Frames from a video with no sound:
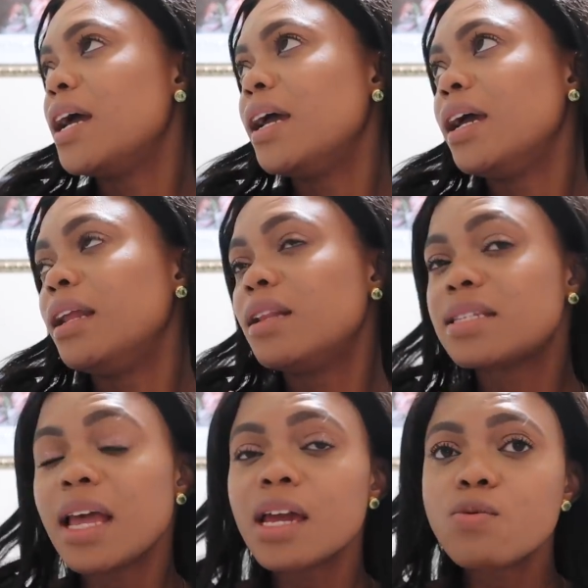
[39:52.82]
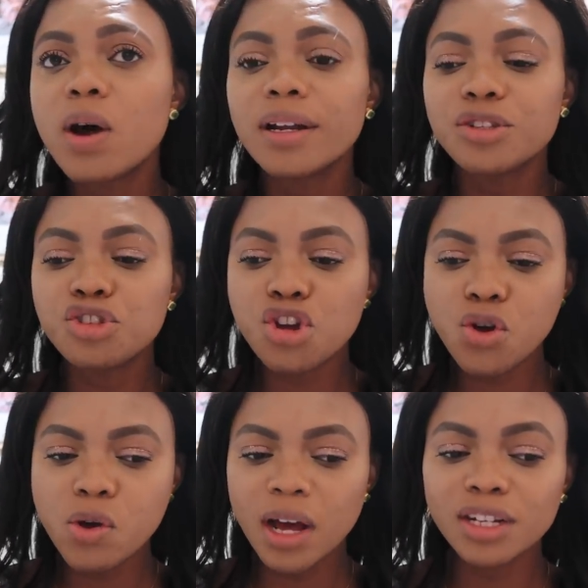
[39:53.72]
And the second one is
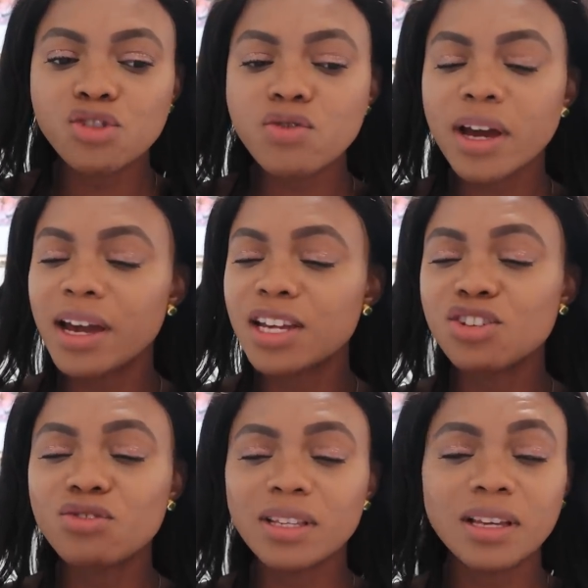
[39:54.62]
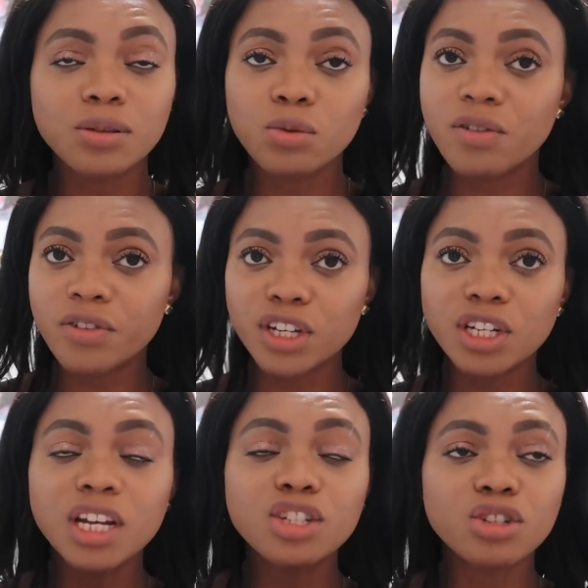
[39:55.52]
tuna. Tuna is just like swordfish.
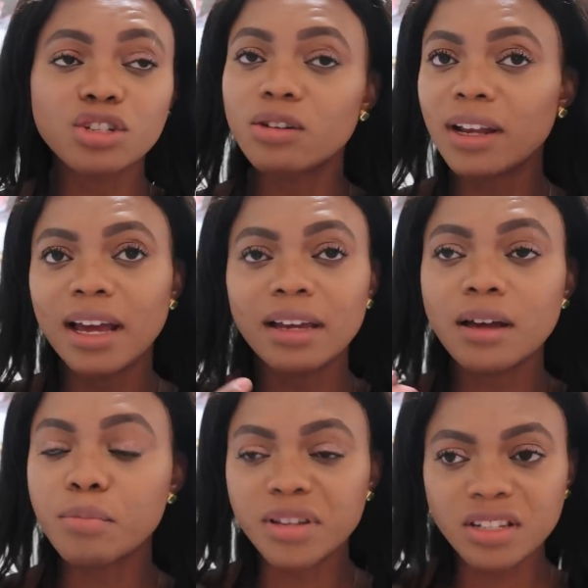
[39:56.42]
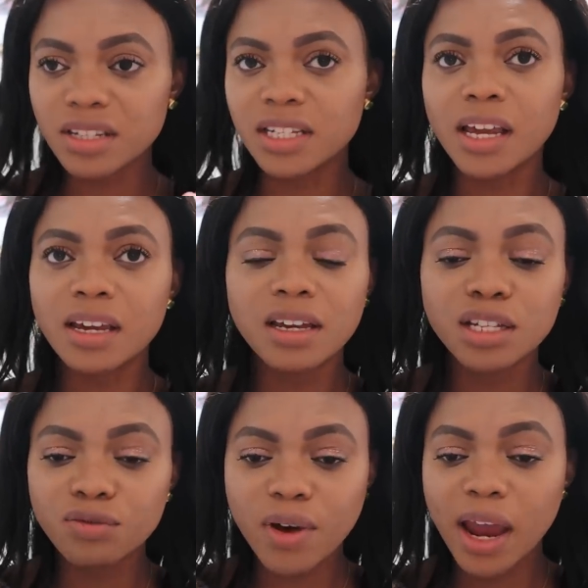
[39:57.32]
It just looks like a piece of steak.
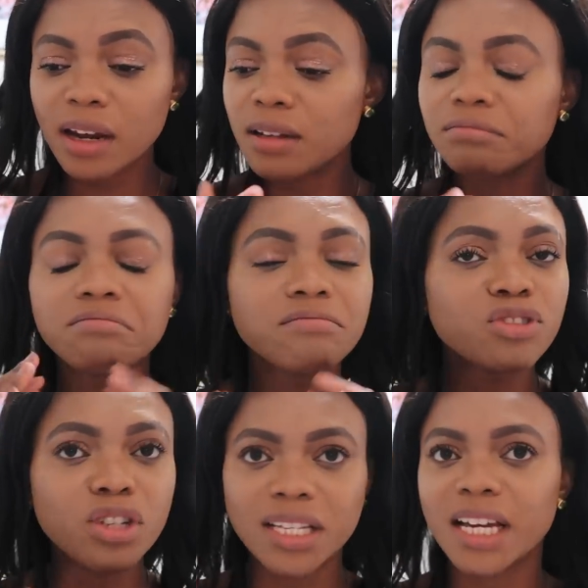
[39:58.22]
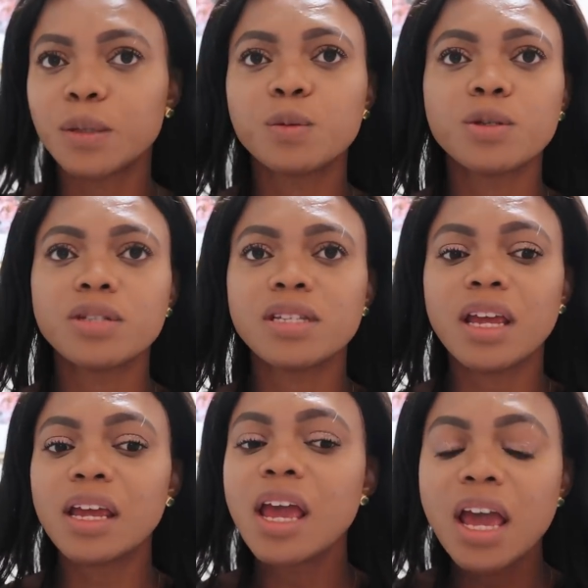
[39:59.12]
It's red, just like a piece of
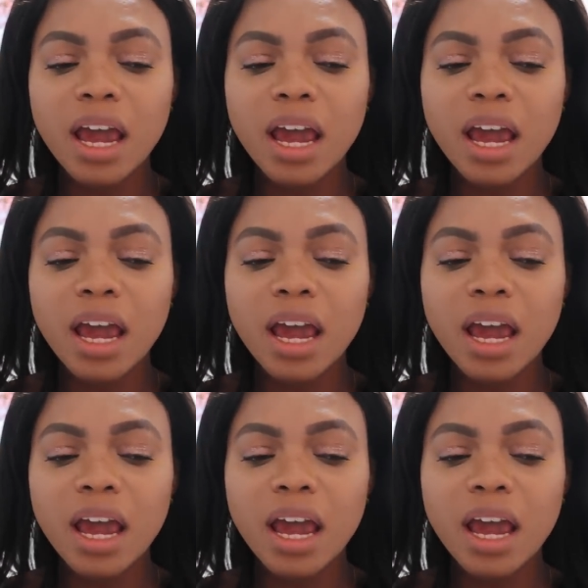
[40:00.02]
steak.